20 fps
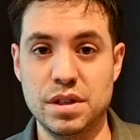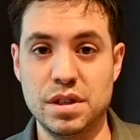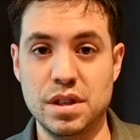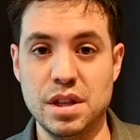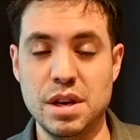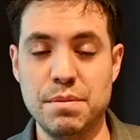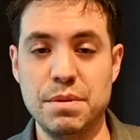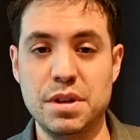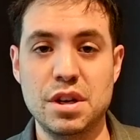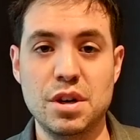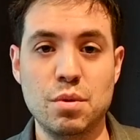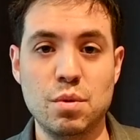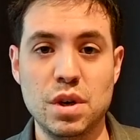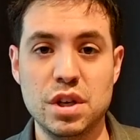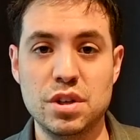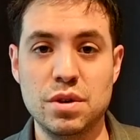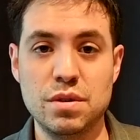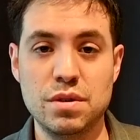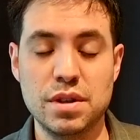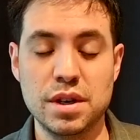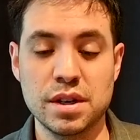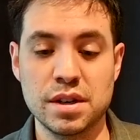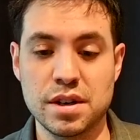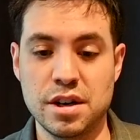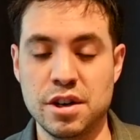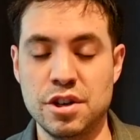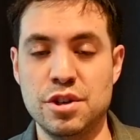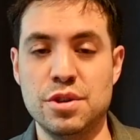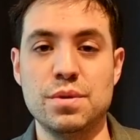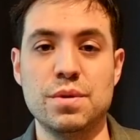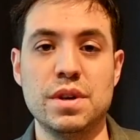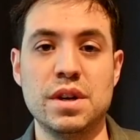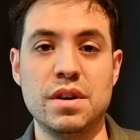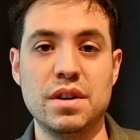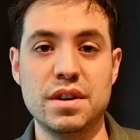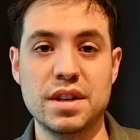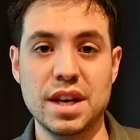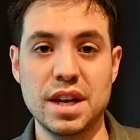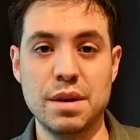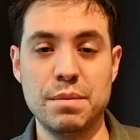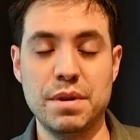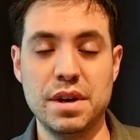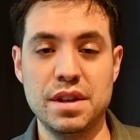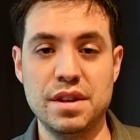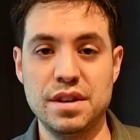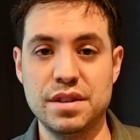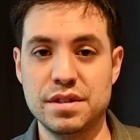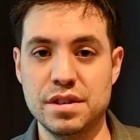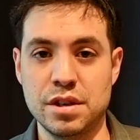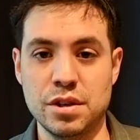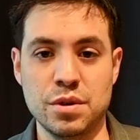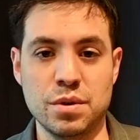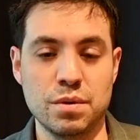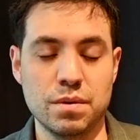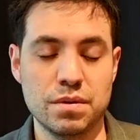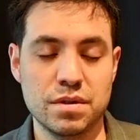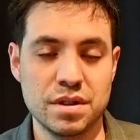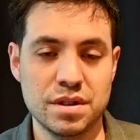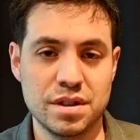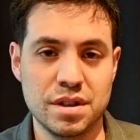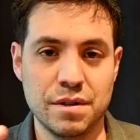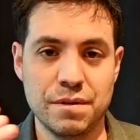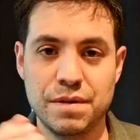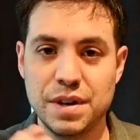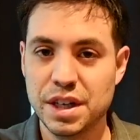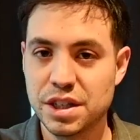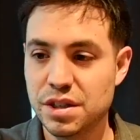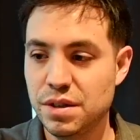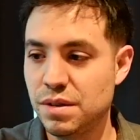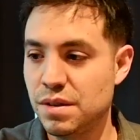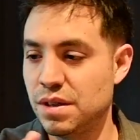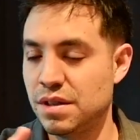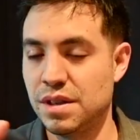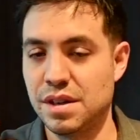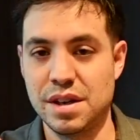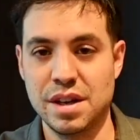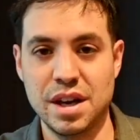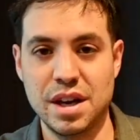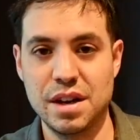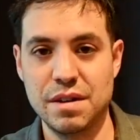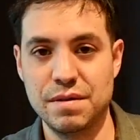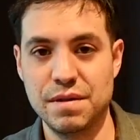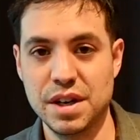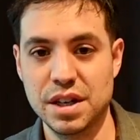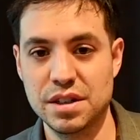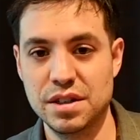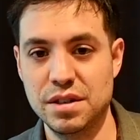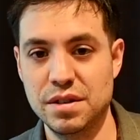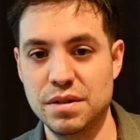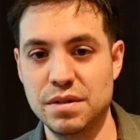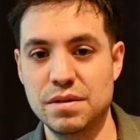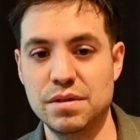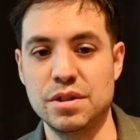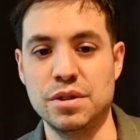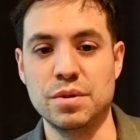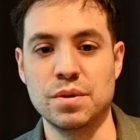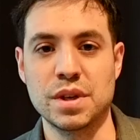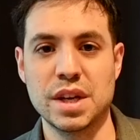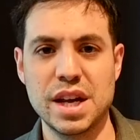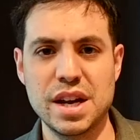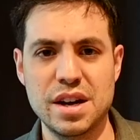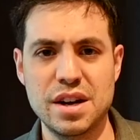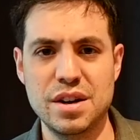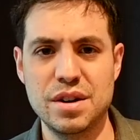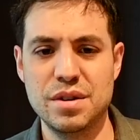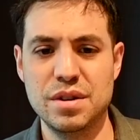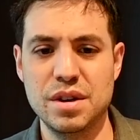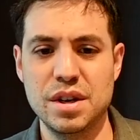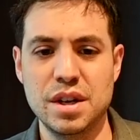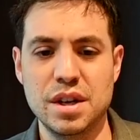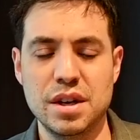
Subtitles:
let me know what you think. Are you irritated by this? Does it affect you? Does it not affect you? Do you care?